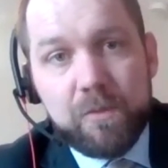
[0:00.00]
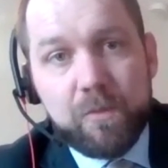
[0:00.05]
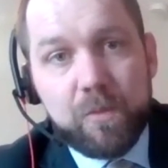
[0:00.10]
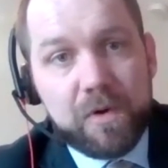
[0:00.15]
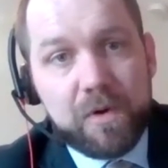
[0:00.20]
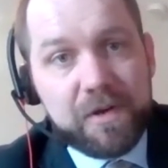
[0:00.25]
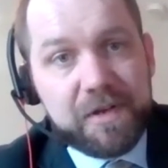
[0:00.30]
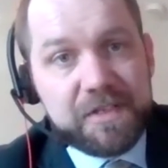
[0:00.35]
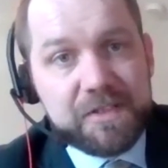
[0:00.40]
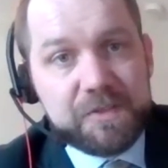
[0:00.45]

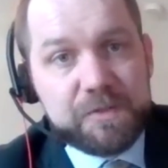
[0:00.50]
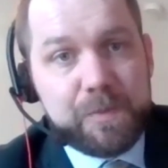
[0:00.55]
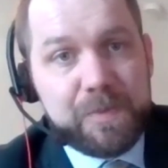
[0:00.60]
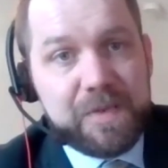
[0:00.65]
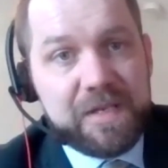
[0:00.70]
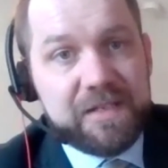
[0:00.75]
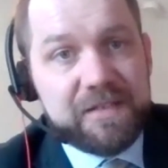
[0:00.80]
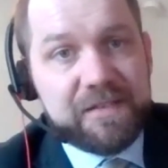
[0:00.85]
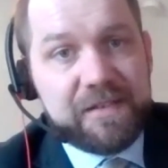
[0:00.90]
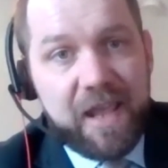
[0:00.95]
work is
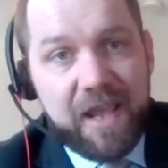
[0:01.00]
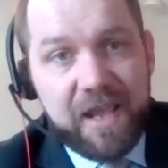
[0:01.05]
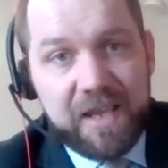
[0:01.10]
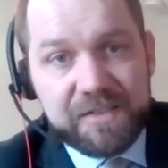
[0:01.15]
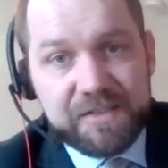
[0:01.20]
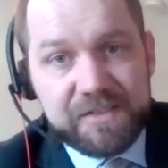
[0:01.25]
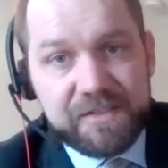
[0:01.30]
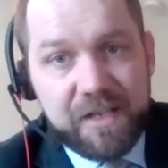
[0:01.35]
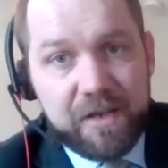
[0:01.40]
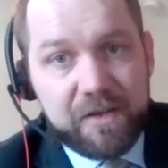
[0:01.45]
being
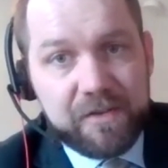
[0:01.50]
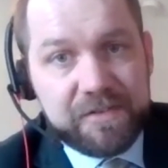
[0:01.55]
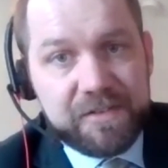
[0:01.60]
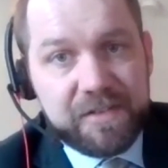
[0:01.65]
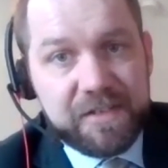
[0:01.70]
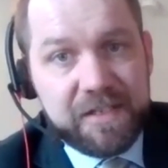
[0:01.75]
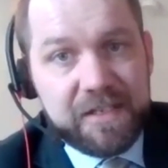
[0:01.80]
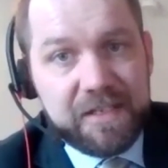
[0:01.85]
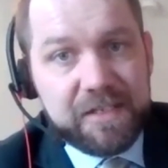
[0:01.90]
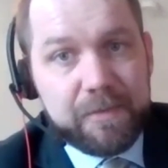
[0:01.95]
tasked out
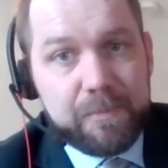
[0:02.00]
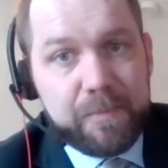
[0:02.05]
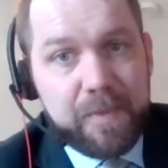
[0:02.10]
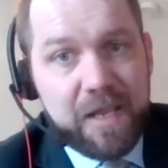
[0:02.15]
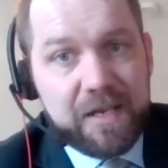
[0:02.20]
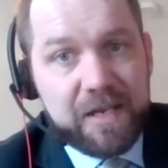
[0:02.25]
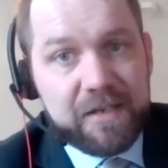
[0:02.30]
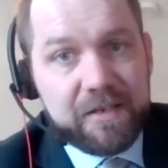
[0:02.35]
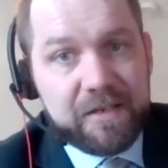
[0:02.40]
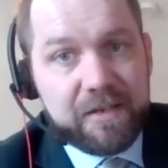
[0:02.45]
to
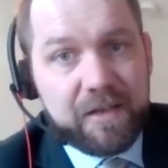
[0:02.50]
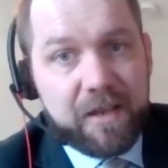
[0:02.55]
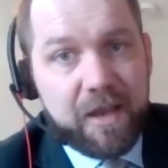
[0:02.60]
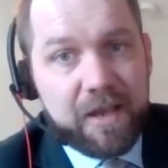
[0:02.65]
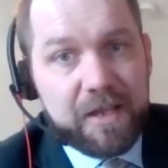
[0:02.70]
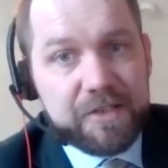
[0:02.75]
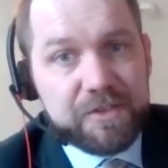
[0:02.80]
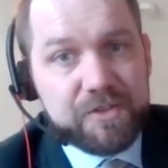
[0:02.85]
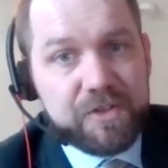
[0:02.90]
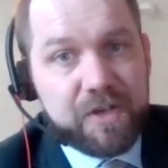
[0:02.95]
independent
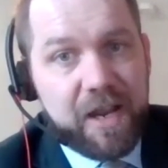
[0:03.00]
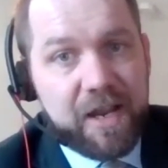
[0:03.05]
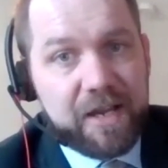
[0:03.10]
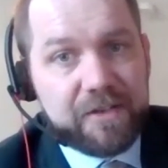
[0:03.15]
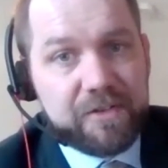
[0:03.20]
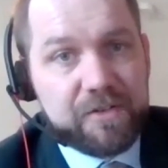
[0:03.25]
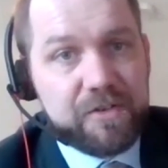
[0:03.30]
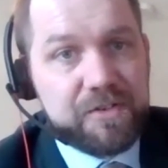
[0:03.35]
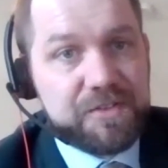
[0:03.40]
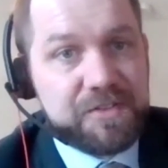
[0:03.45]

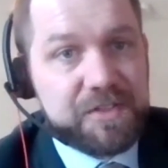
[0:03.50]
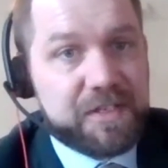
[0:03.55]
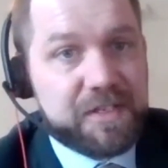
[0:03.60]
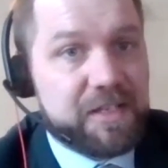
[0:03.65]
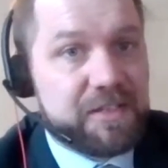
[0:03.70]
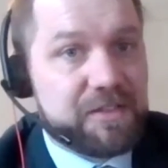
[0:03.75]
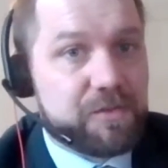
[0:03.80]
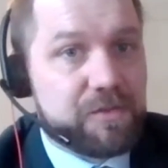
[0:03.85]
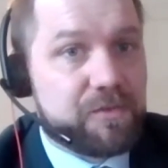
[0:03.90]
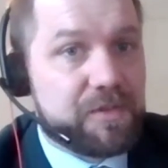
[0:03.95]
contractors. And
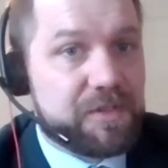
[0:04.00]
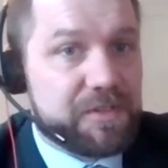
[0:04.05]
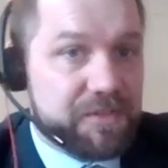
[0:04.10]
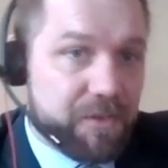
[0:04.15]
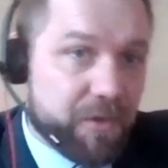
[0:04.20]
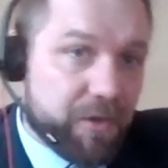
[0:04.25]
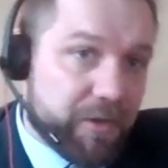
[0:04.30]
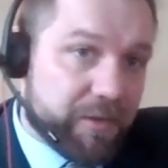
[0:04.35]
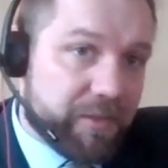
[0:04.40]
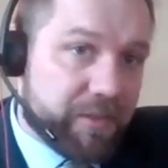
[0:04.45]
as a
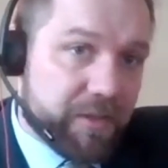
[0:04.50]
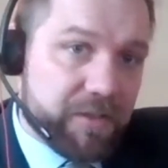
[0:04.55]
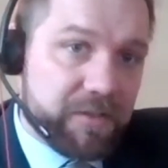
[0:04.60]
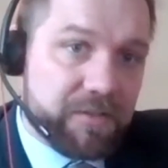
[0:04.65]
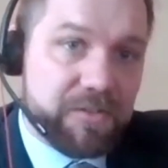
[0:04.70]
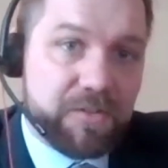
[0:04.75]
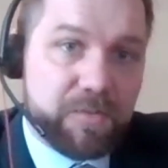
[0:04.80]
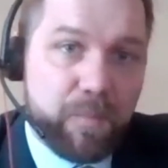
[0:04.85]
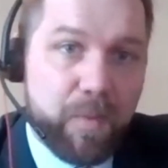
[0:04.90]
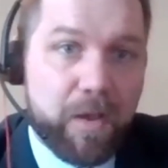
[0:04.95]
result, the
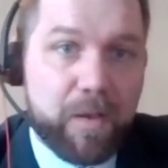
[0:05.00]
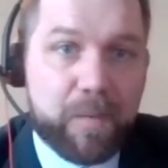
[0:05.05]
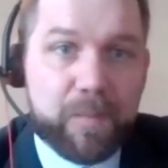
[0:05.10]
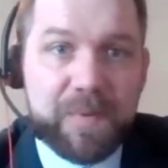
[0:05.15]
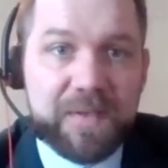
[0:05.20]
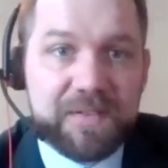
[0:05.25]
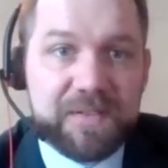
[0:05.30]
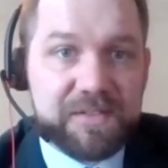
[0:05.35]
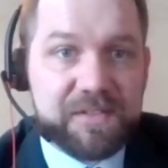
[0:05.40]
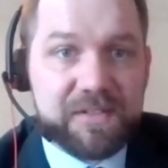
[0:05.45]
small
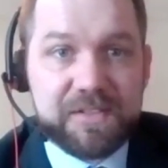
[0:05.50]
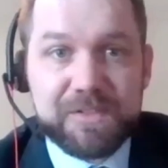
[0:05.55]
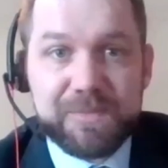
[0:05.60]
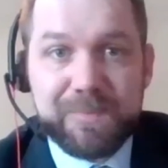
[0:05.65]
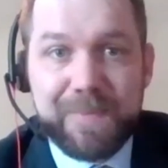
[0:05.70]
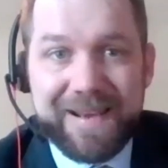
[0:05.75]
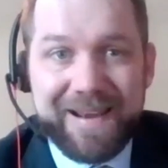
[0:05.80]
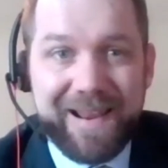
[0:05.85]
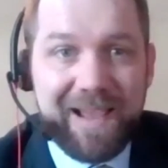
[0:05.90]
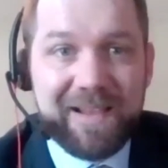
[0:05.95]
business
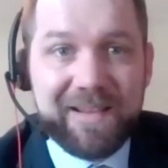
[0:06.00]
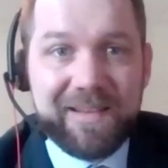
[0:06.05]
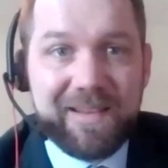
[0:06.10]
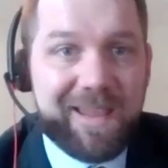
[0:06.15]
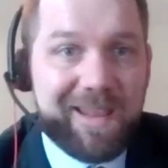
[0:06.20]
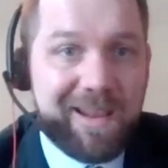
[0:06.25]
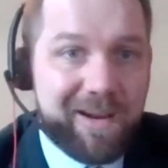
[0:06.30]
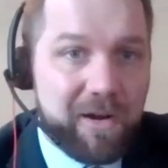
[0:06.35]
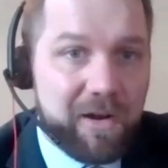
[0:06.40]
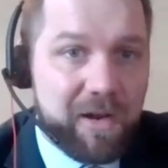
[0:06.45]
may not
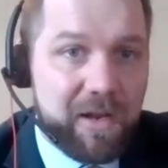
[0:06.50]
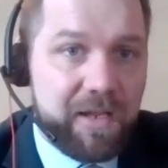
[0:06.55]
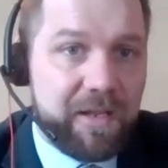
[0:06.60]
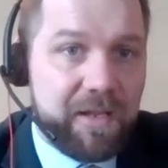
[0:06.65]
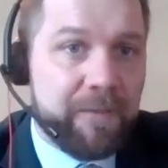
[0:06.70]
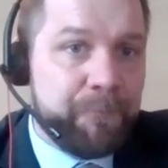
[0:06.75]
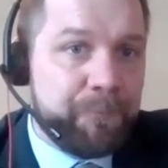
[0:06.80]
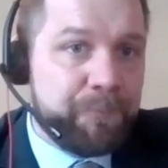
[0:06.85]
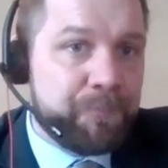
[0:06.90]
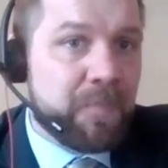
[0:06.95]

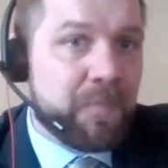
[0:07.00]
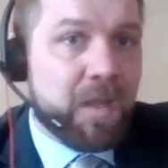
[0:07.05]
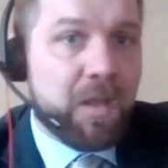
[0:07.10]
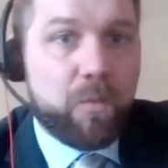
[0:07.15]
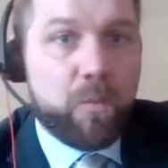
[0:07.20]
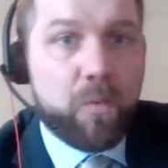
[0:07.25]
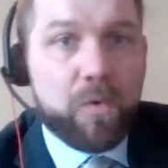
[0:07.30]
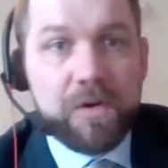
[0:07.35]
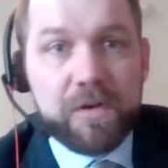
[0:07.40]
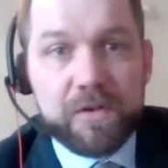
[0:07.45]
carry
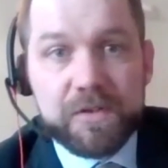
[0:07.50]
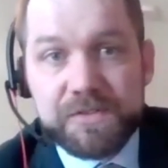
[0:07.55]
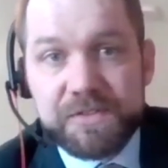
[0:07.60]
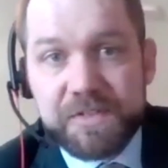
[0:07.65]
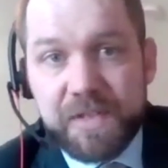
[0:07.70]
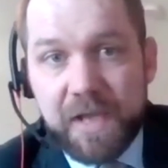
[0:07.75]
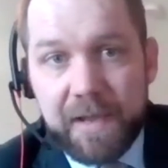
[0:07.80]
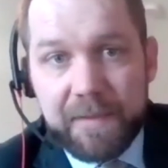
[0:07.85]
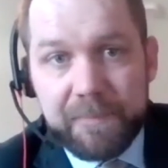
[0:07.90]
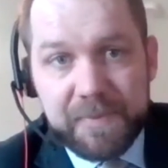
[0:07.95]
workers'
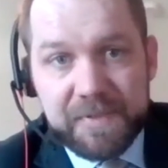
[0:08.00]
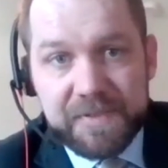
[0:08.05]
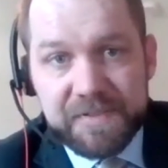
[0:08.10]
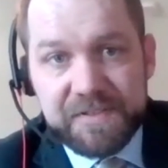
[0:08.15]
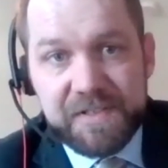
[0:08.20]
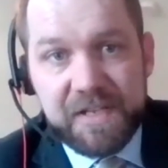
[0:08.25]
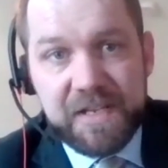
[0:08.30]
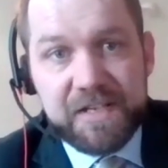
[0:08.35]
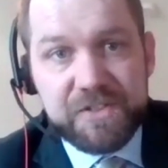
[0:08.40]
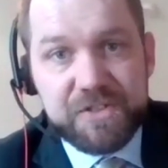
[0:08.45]

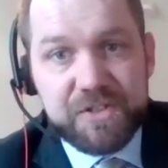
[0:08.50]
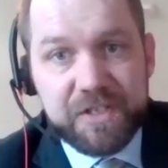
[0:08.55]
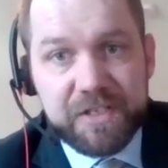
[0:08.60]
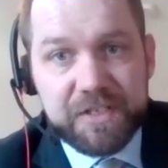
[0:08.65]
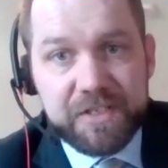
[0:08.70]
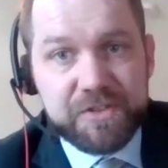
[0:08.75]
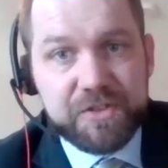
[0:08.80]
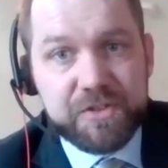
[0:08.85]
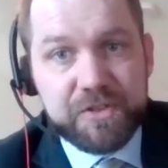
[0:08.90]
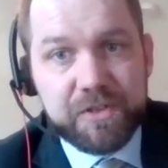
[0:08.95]
compensation
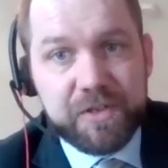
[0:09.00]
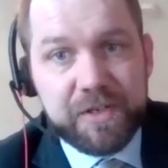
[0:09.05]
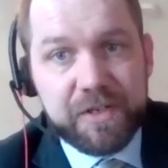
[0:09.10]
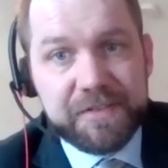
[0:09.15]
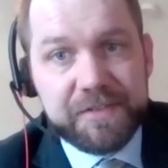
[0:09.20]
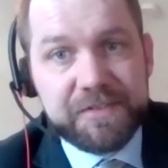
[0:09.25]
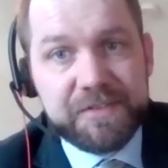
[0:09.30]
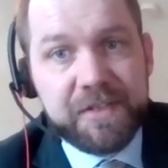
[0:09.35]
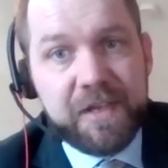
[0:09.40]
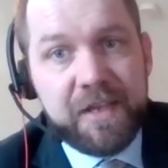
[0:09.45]

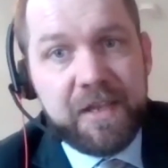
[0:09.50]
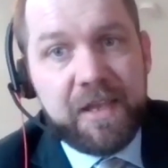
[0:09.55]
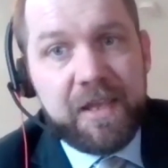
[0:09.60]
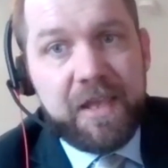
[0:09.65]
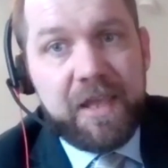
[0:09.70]
insurance.